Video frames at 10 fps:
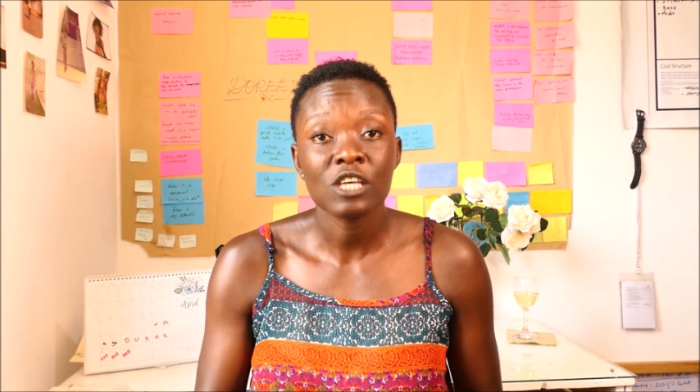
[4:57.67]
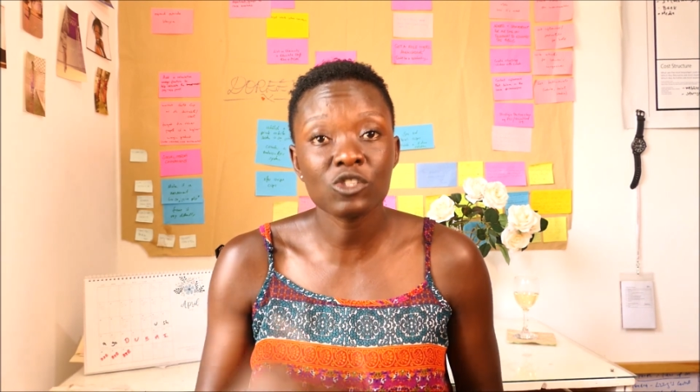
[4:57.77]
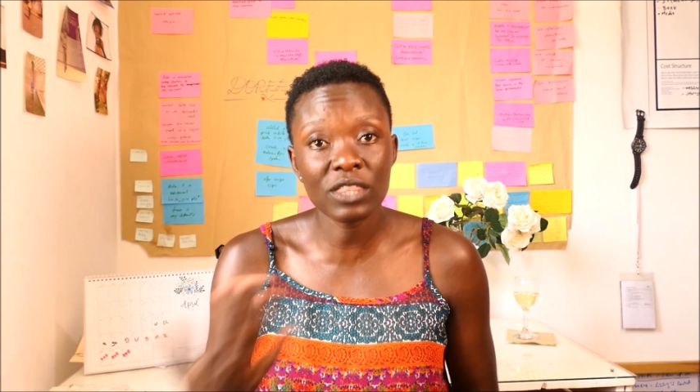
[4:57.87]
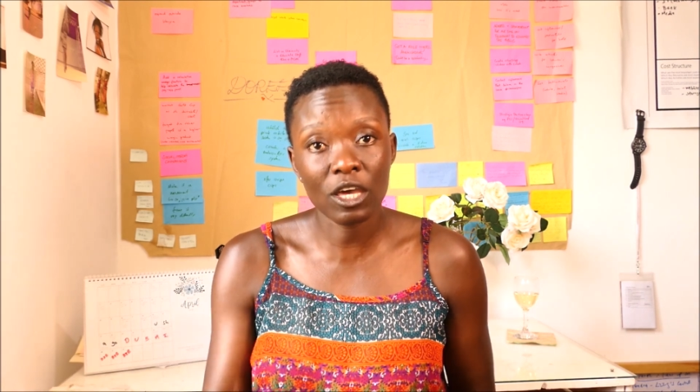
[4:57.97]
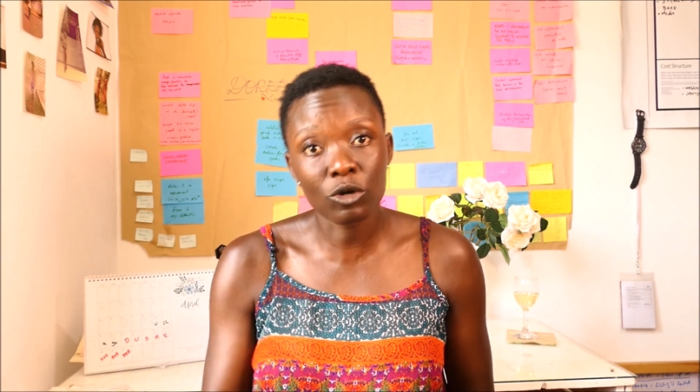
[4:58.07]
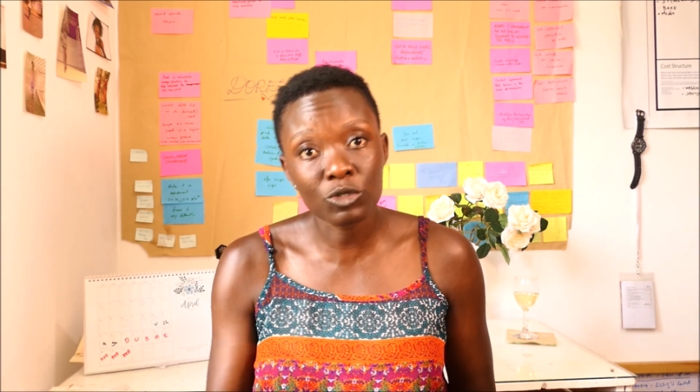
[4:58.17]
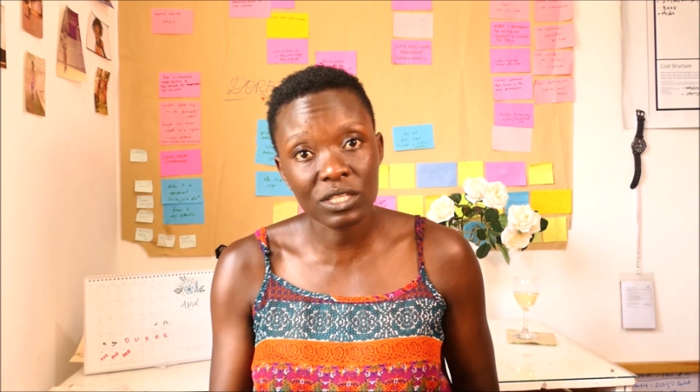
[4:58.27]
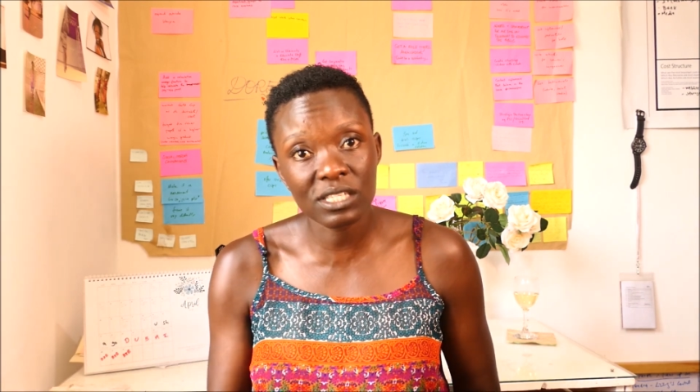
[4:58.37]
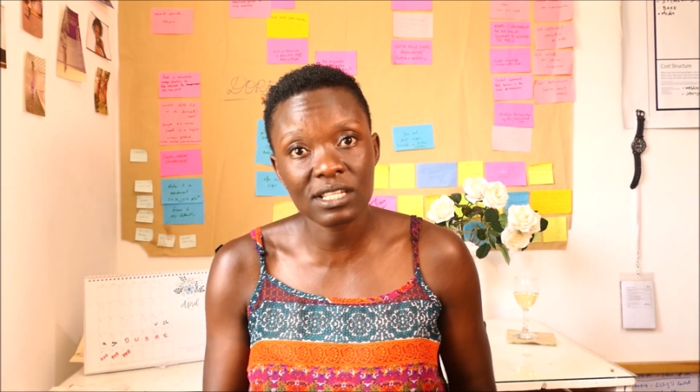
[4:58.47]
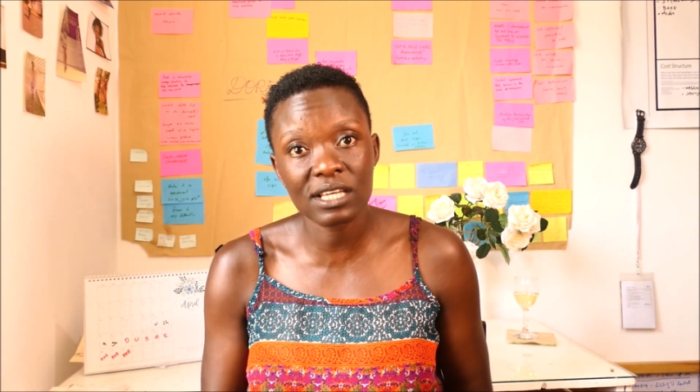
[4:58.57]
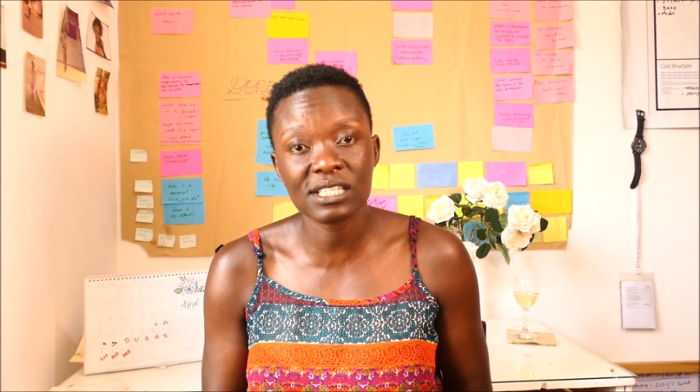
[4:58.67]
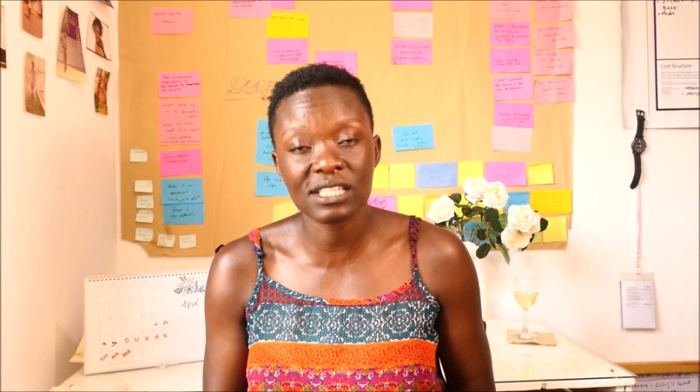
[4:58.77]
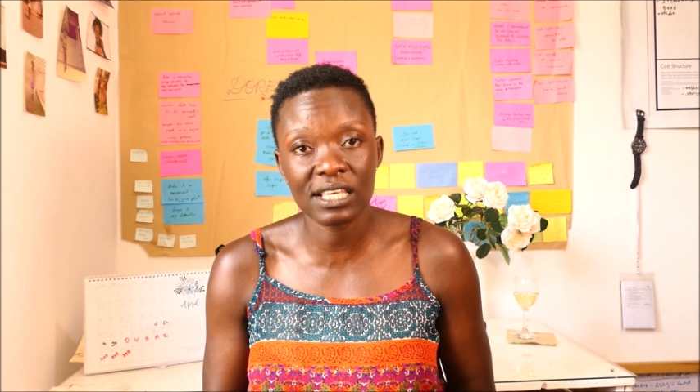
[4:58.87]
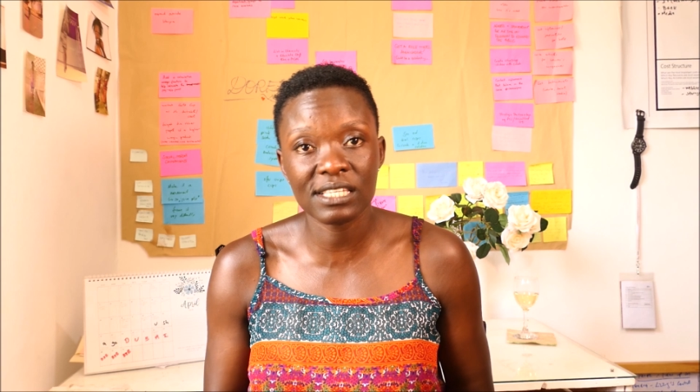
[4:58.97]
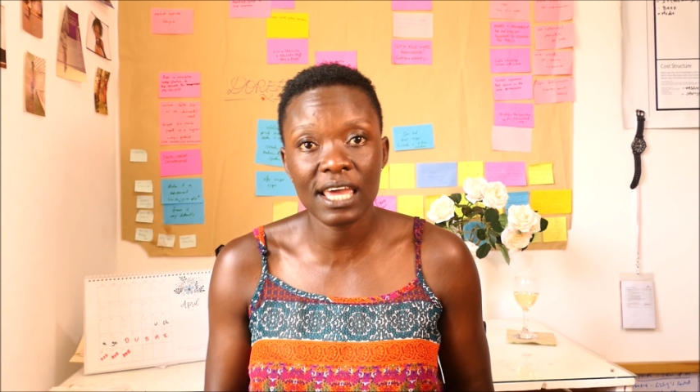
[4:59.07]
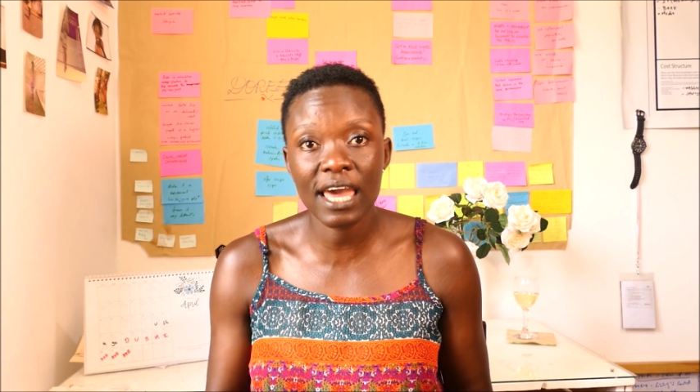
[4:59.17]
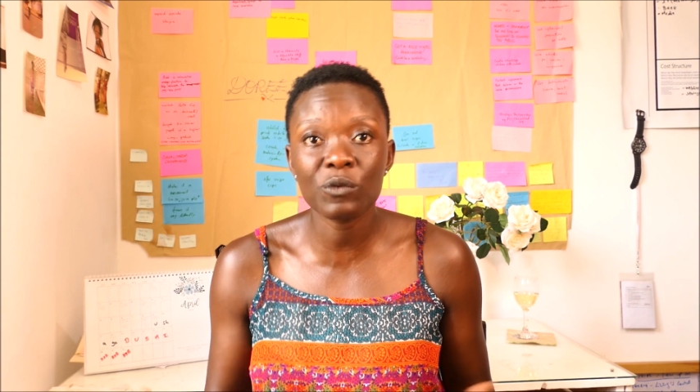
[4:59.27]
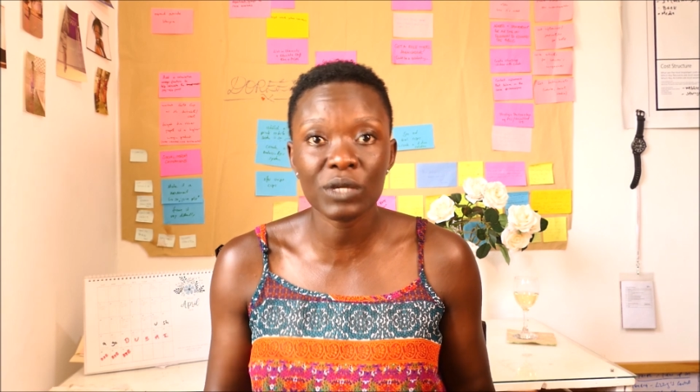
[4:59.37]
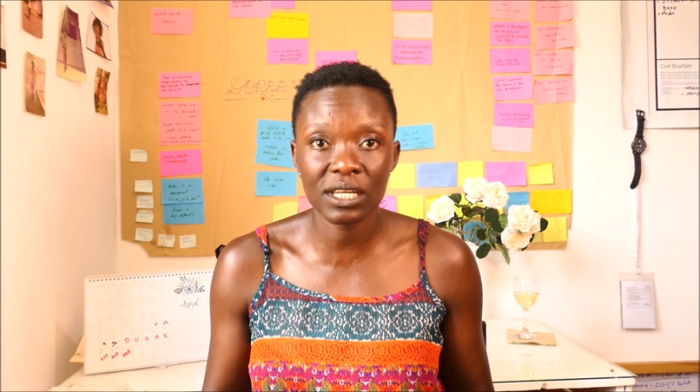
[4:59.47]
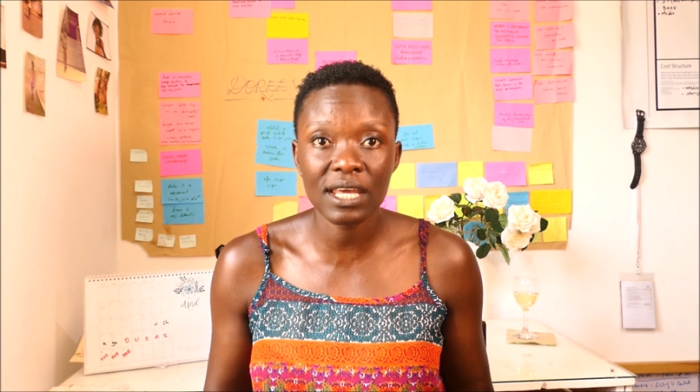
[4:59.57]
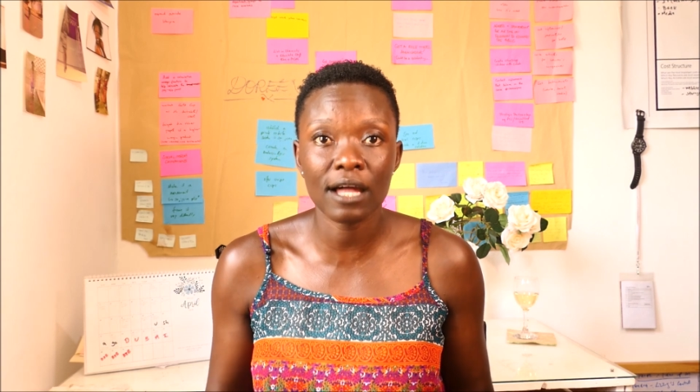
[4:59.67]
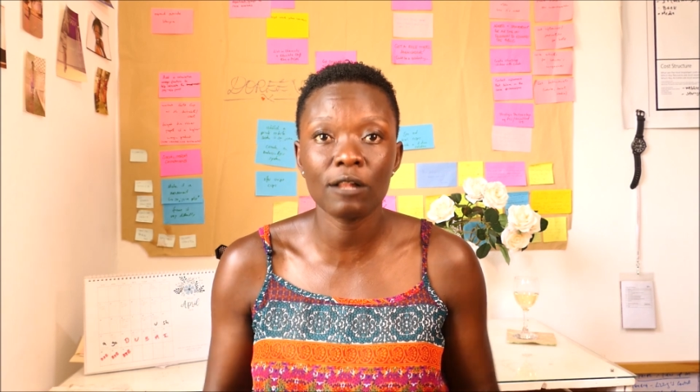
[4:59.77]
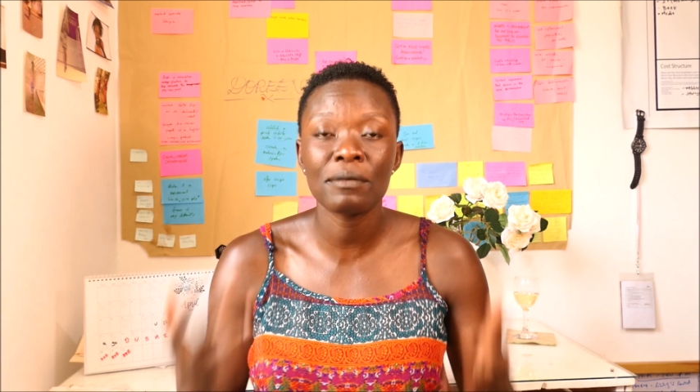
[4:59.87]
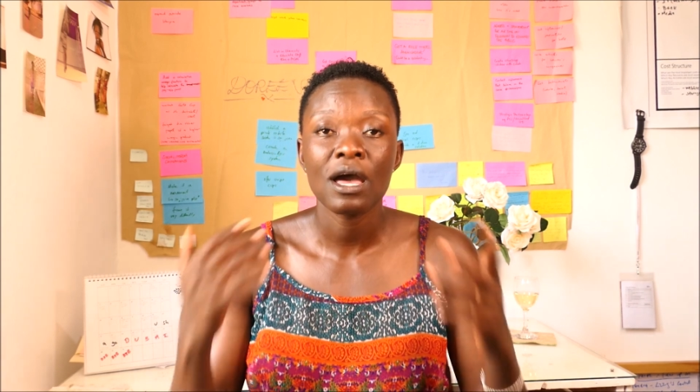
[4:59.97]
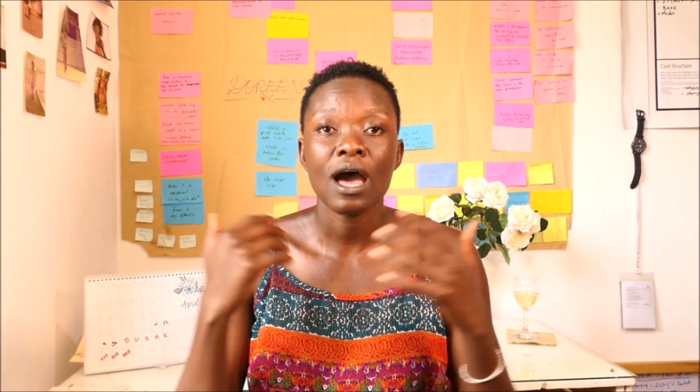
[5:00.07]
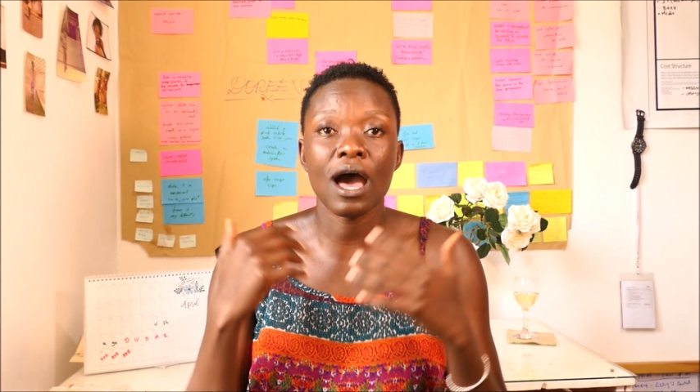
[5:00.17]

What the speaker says: So they go to these nurses and they say, hey, we need help.